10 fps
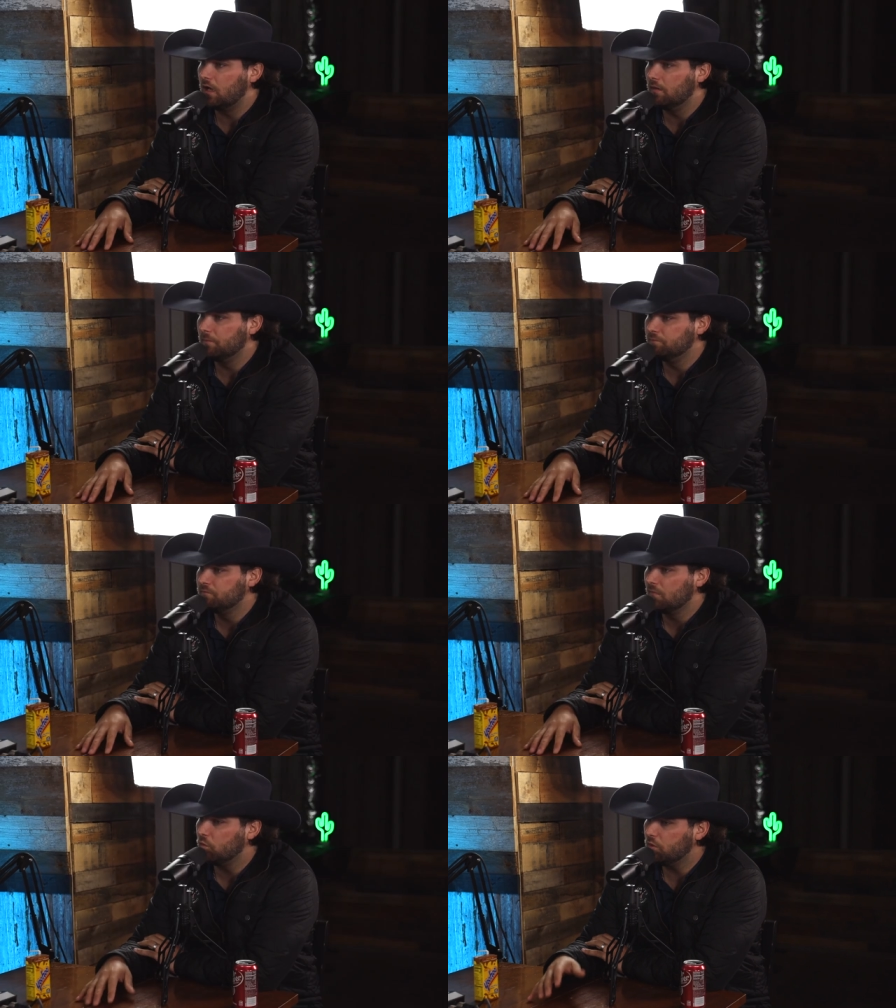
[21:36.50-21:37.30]
Um,
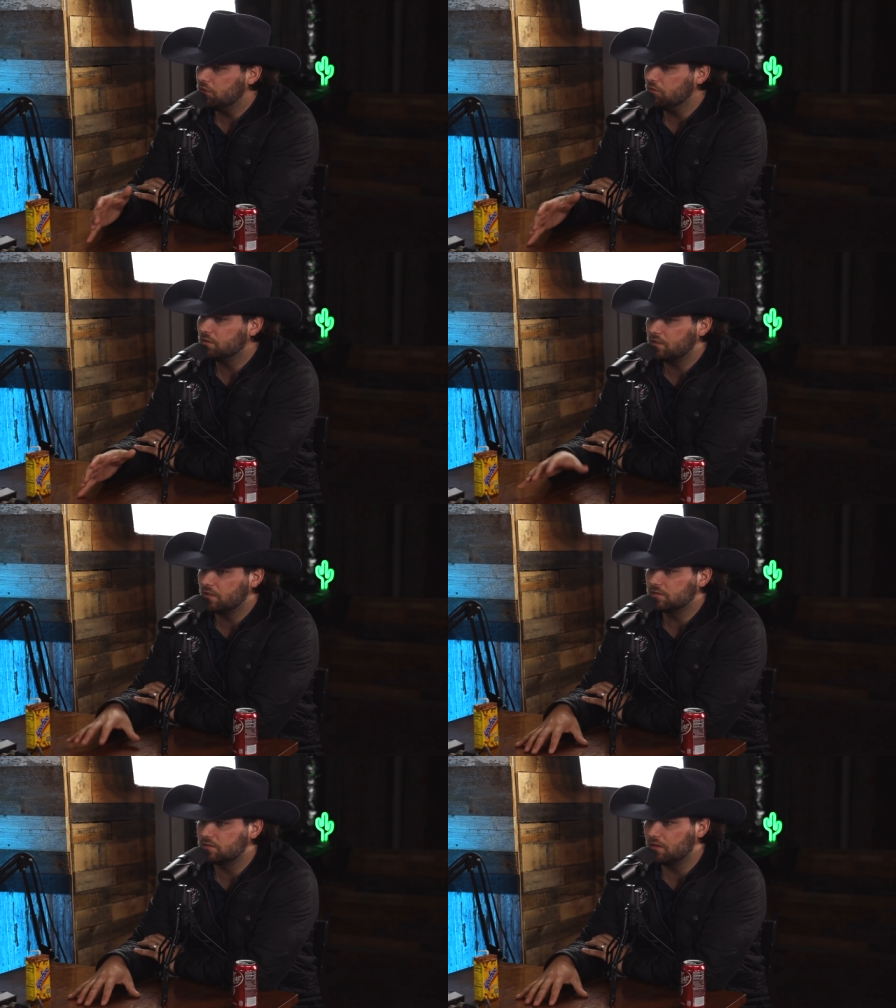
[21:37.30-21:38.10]
we do a
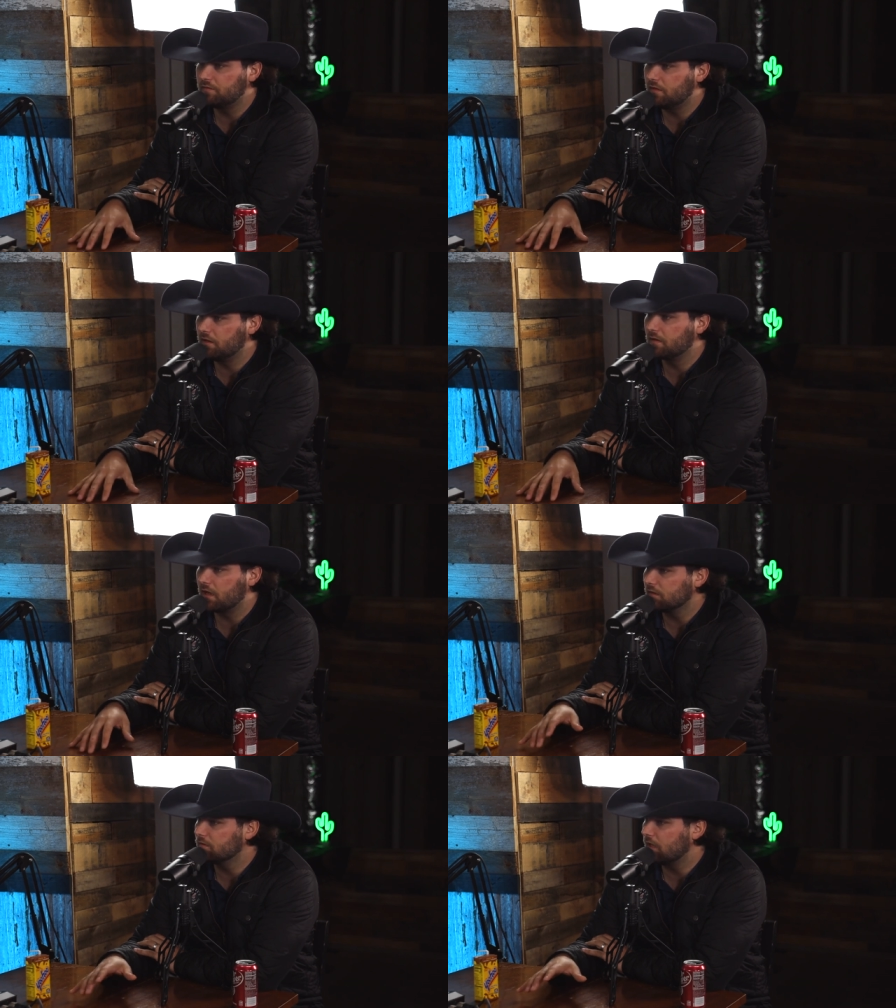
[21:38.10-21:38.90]
ton of stuff there.
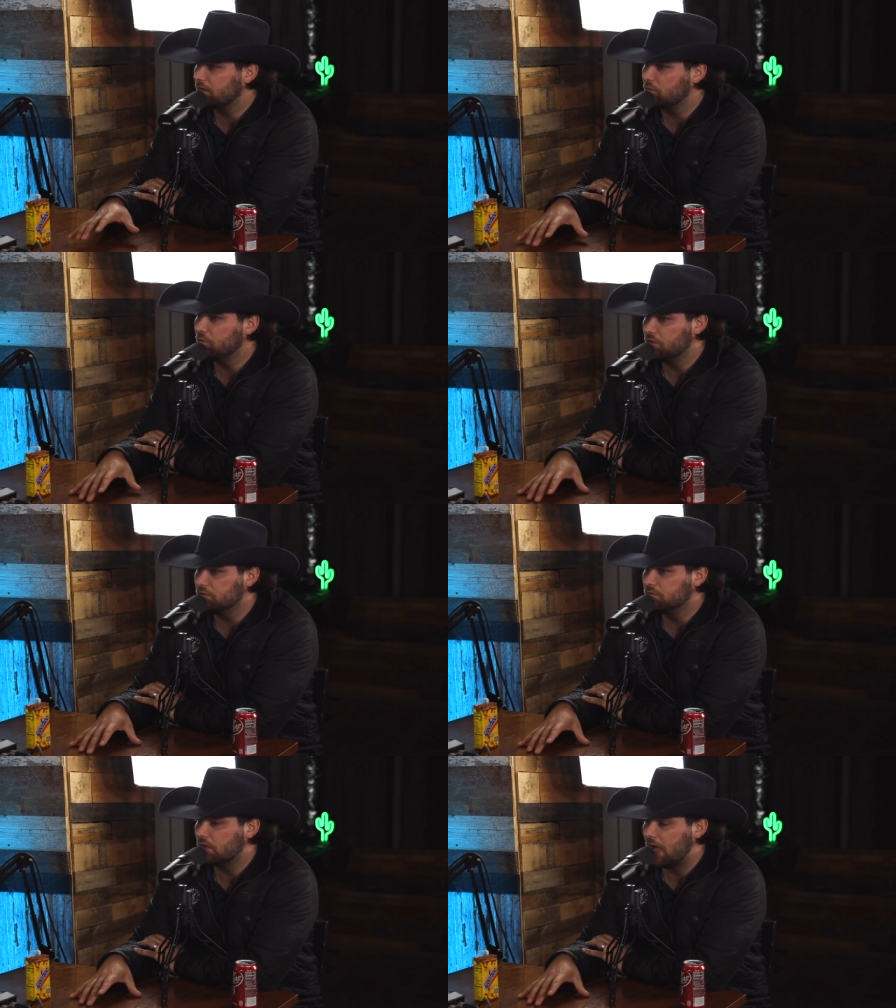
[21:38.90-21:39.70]
Like, I think we
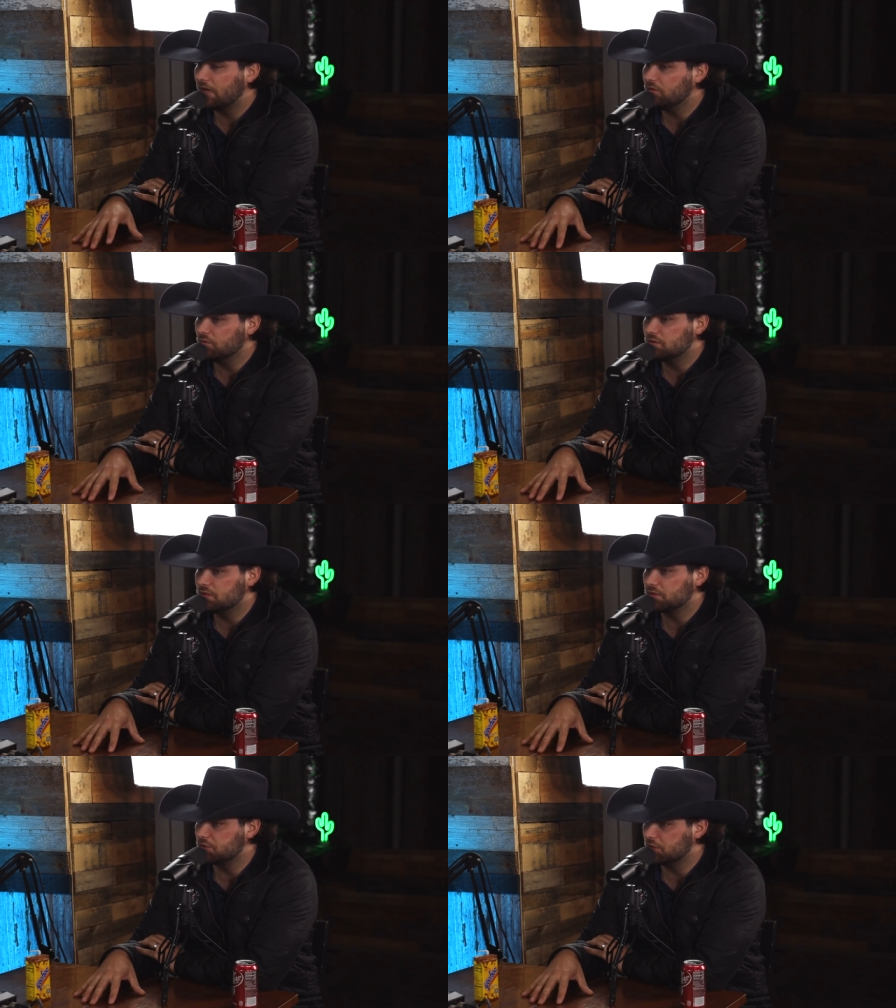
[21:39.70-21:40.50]
do, I do
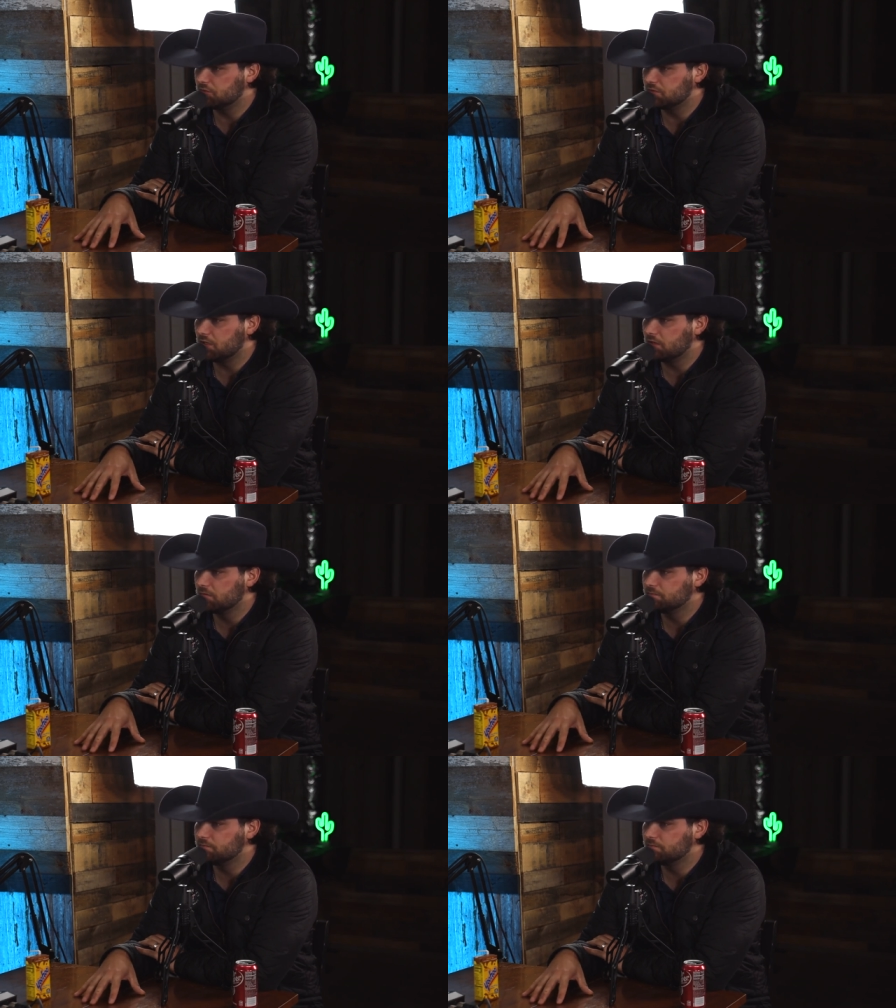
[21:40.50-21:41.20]
six shows there.